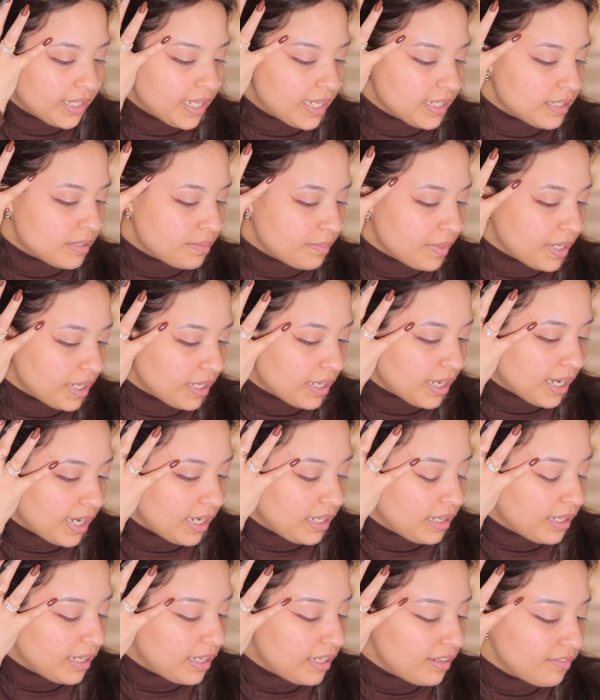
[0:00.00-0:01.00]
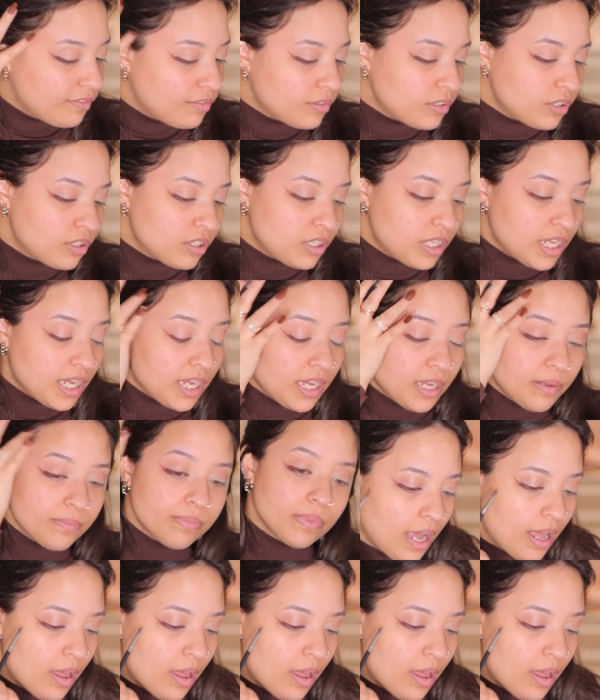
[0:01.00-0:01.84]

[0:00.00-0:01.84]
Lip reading: that's my guideline for today.